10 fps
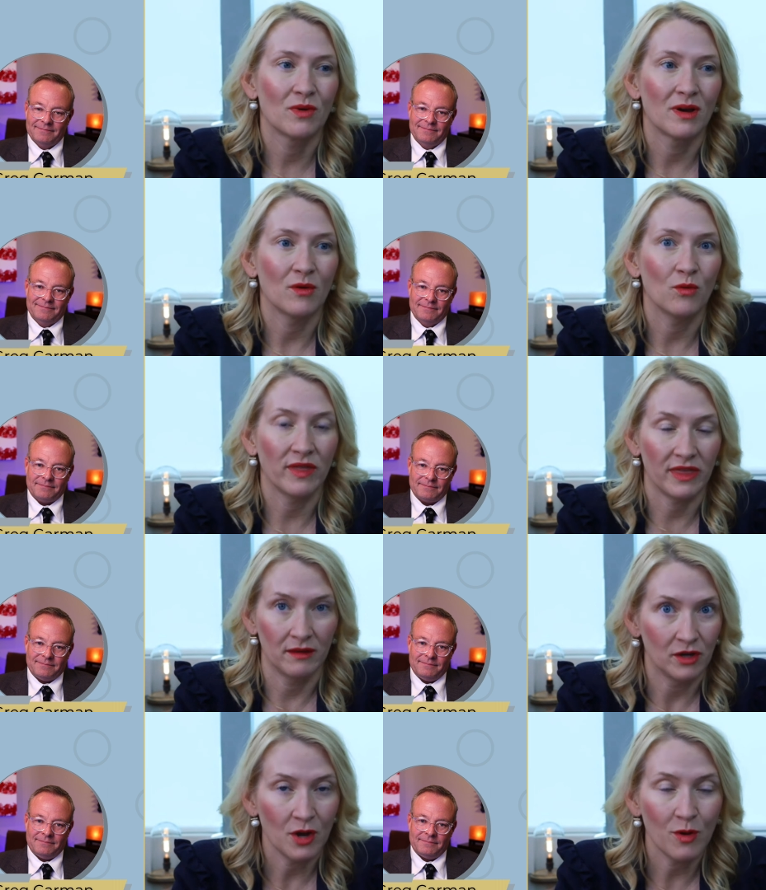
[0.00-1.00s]
Speaker 1: uh, with
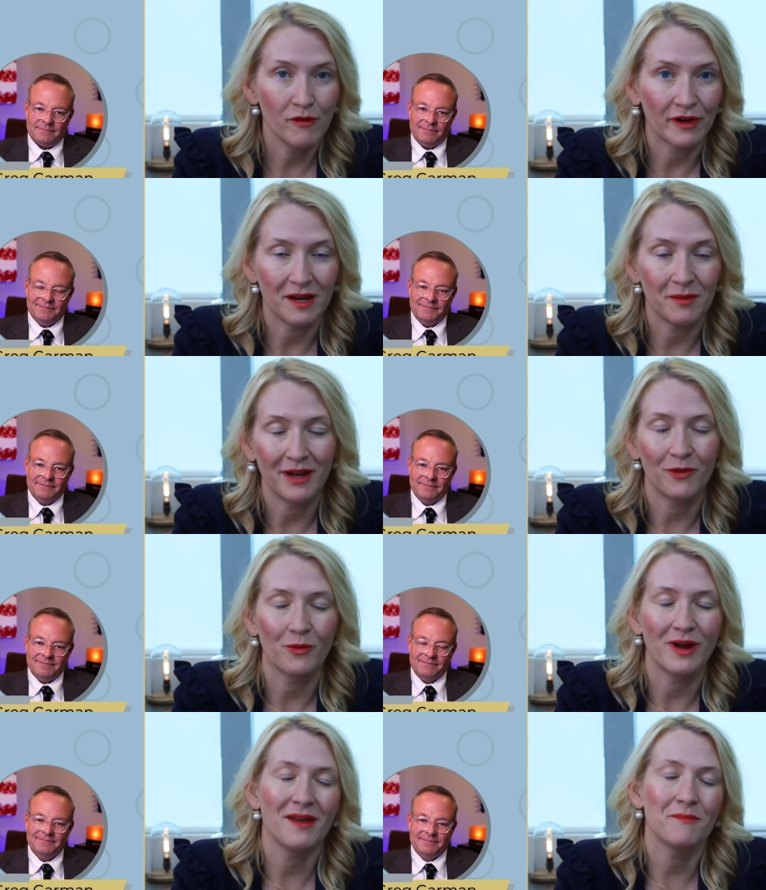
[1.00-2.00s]
no overhead, by the
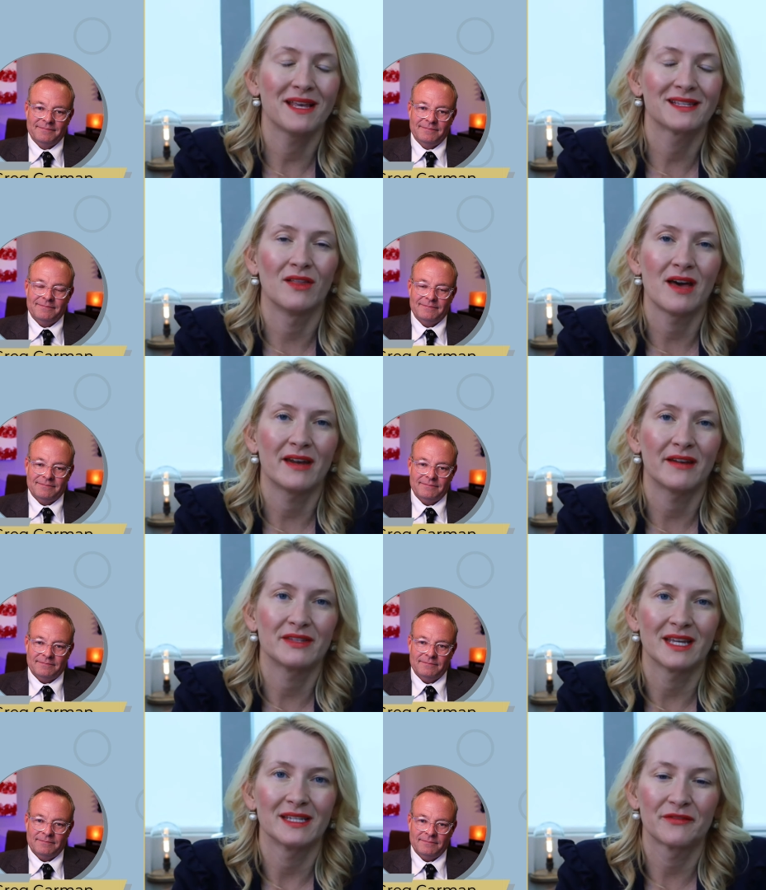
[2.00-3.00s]
way, makes a lot of
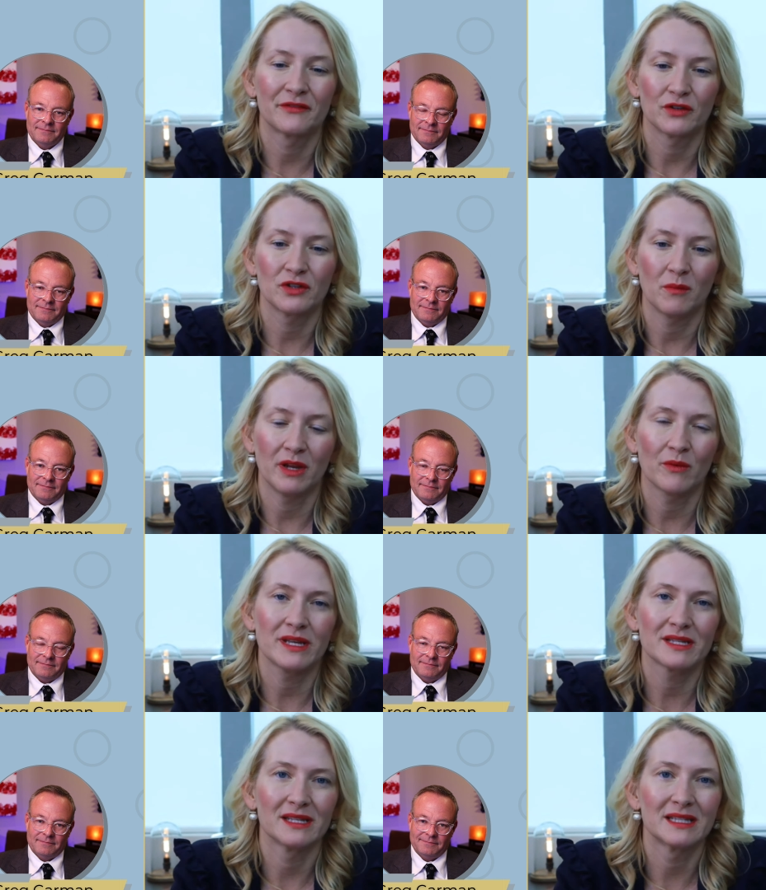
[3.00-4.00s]
sense for so many
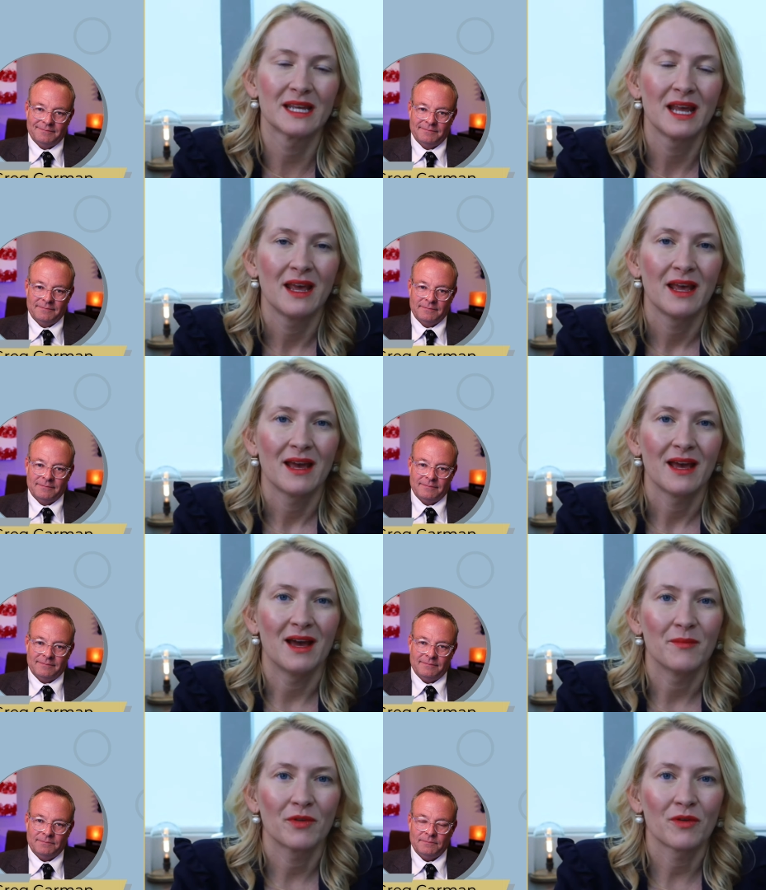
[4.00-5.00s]
reasons.
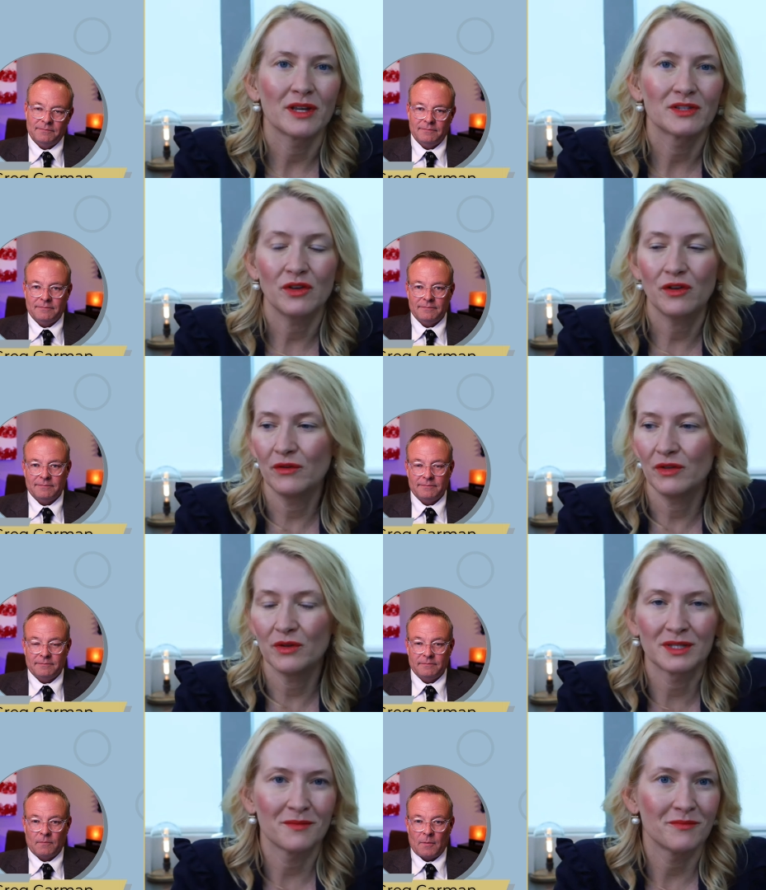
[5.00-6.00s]
Um, Greg, so you
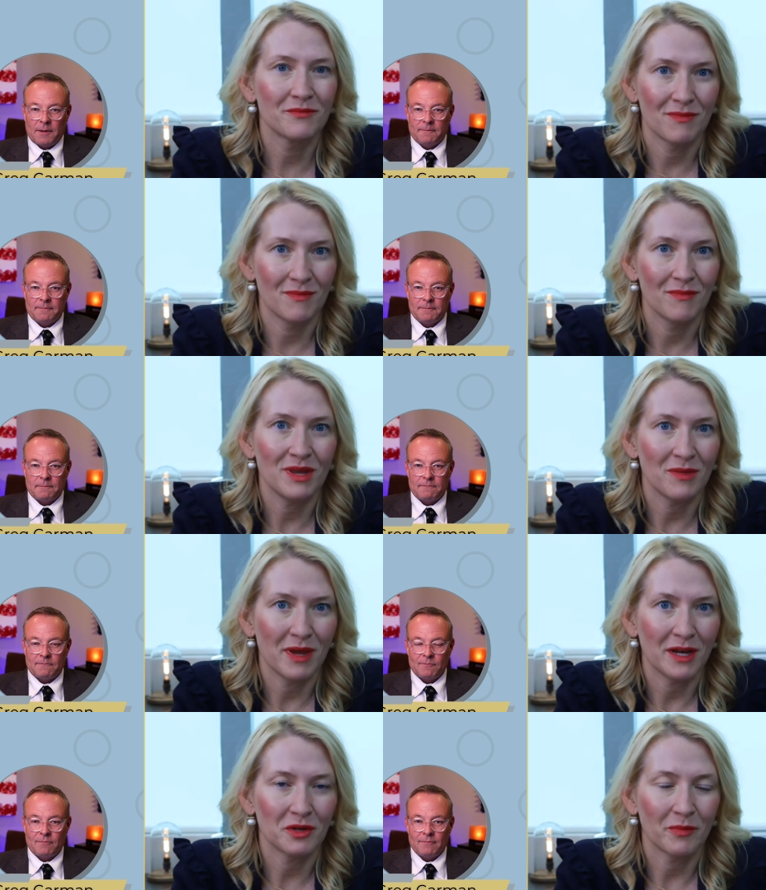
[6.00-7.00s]
used to be the
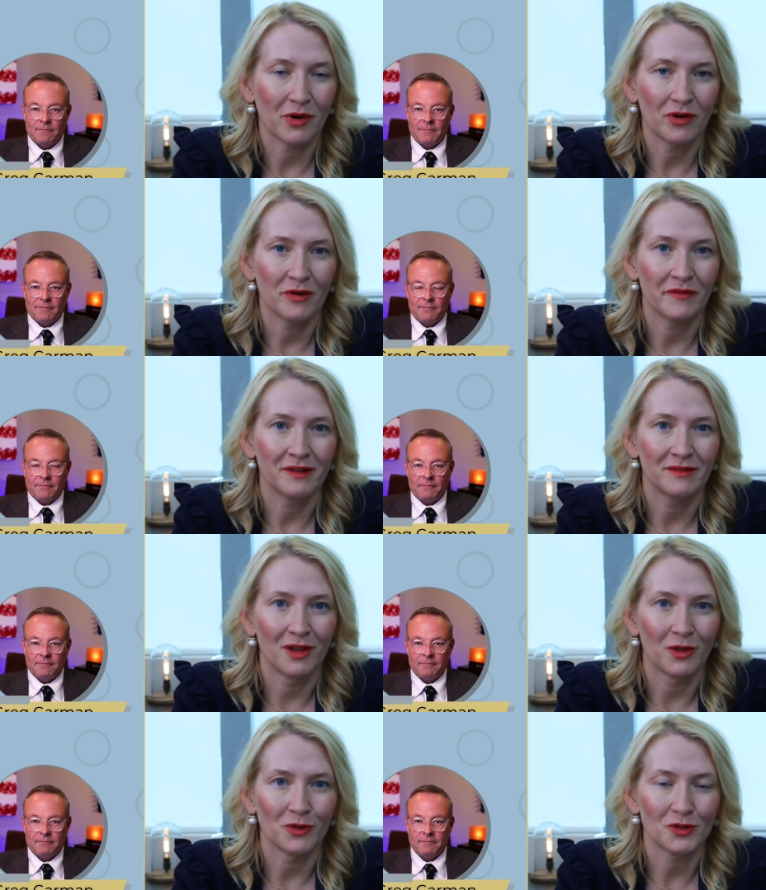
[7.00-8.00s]
managing partner of a, a
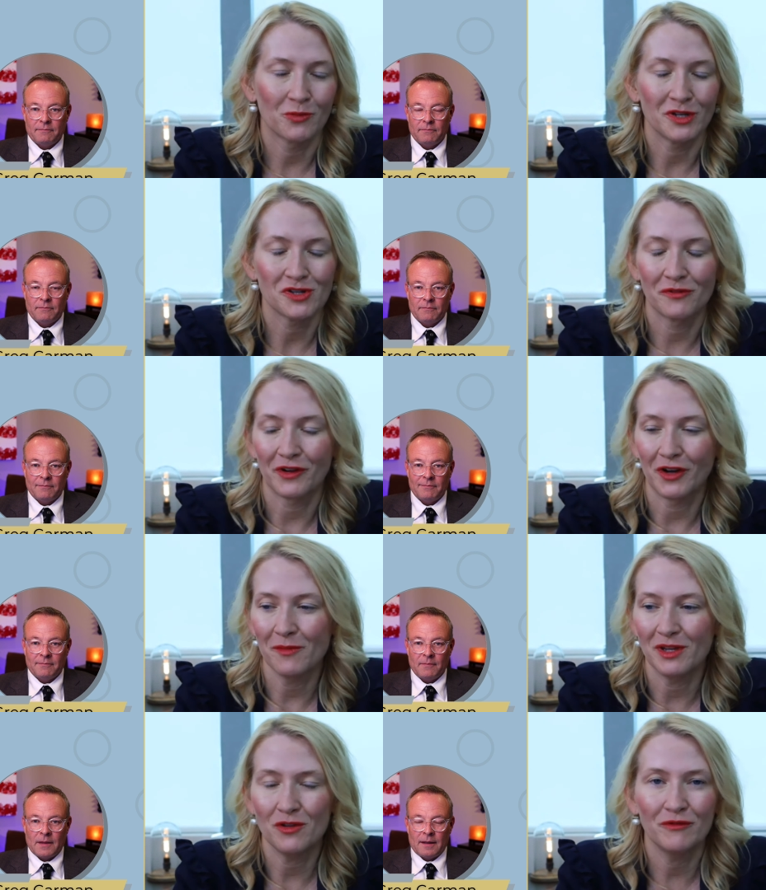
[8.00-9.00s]
larger regional firm,
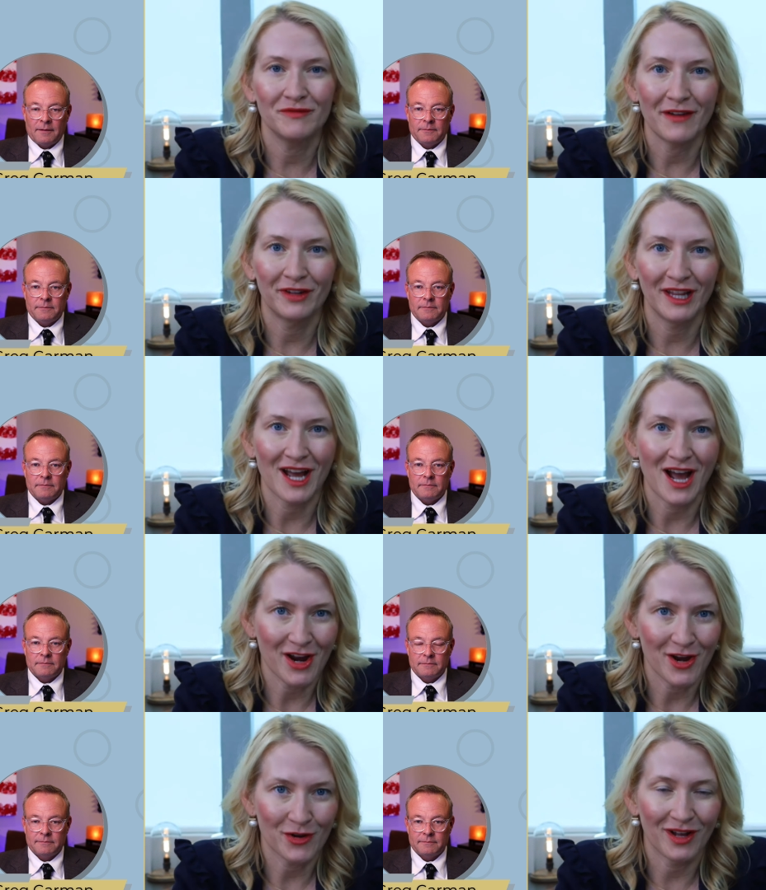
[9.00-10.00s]
and you've definitely
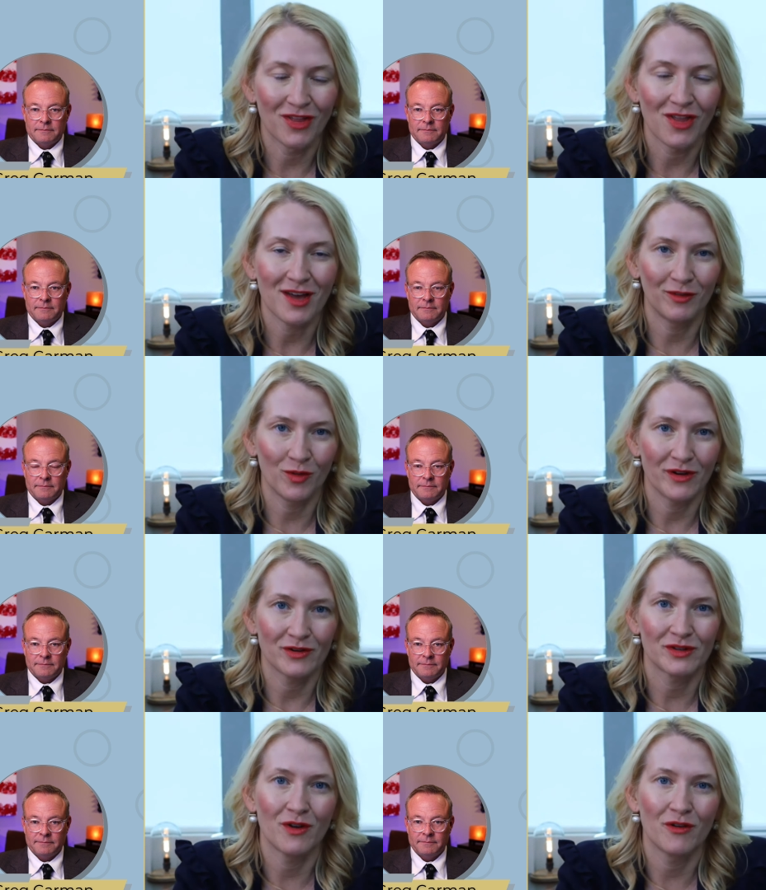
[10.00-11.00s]
hired a lot of
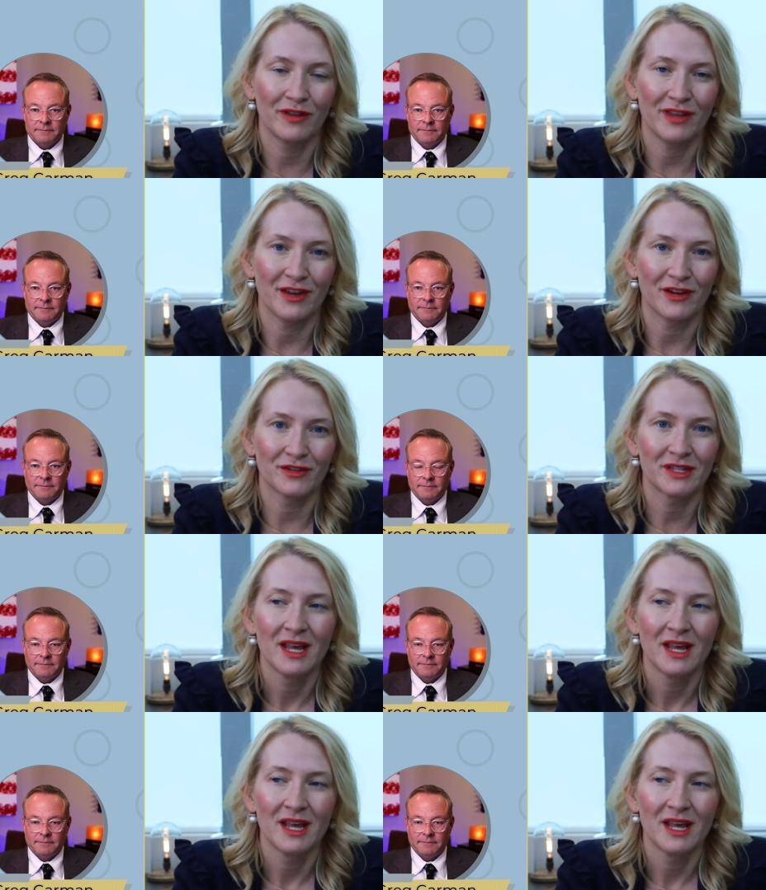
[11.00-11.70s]
lawyers over the years.